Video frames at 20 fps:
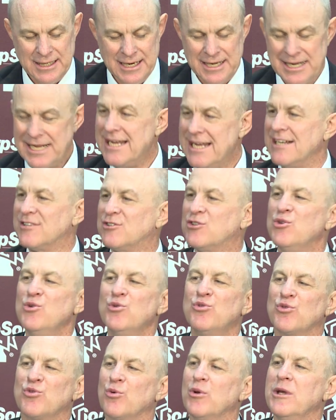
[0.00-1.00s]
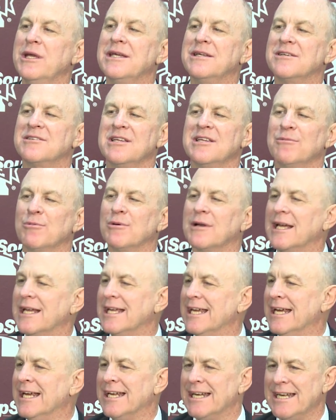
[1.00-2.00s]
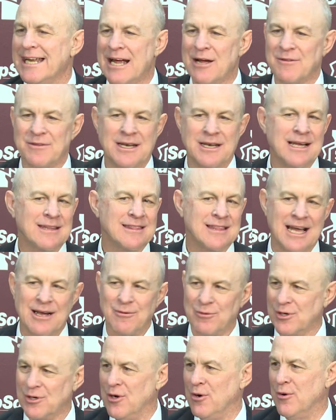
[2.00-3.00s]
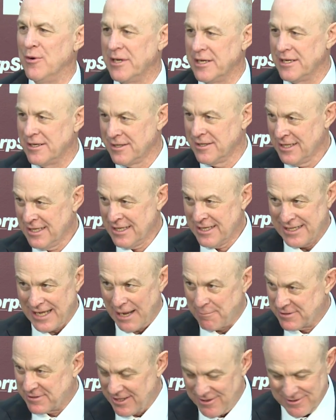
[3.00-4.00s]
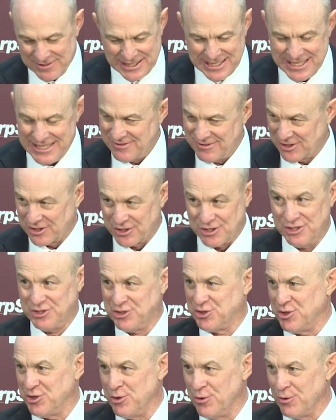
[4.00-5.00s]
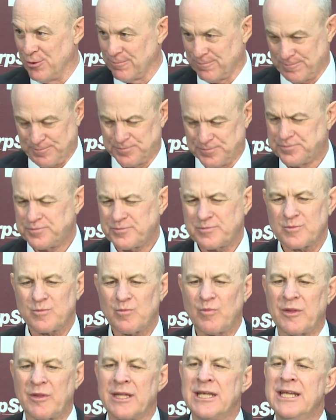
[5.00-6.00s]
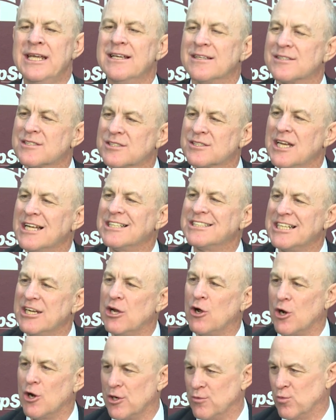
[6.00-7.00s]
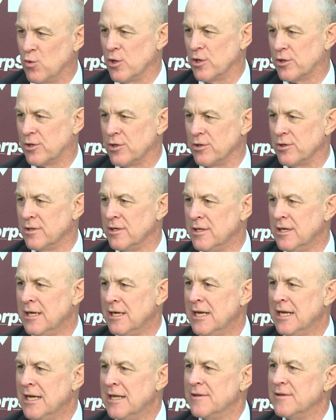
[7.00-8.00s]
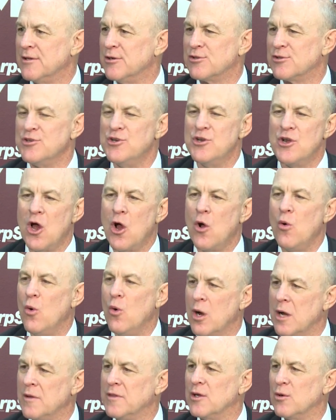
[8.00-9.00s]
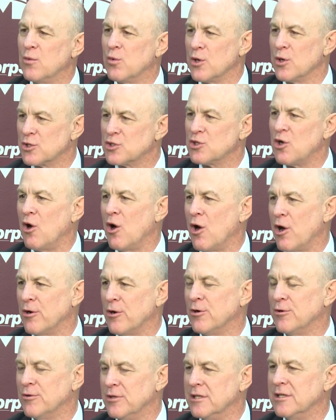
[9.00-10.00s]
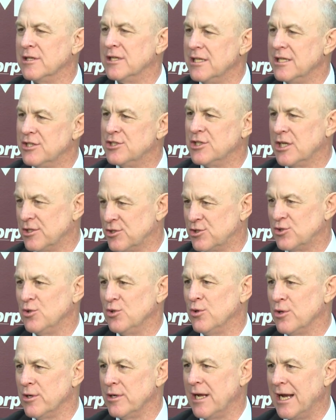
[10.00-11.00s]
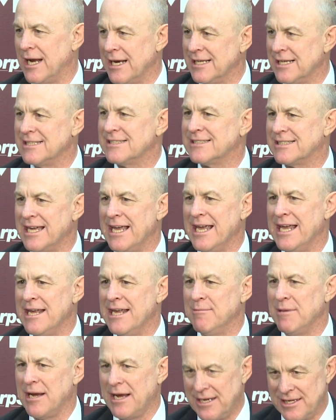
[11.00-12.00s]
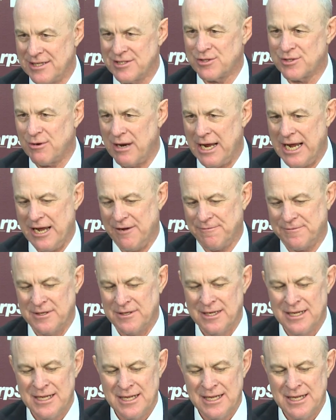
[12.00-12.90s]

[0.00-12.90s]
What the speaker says: And he had two threes that were like in and out that I thought were going in. I'm telling you, he's a good shooter. He is such a hard worker. There's no one that works harder than DJ Stewart at his game, at his craft.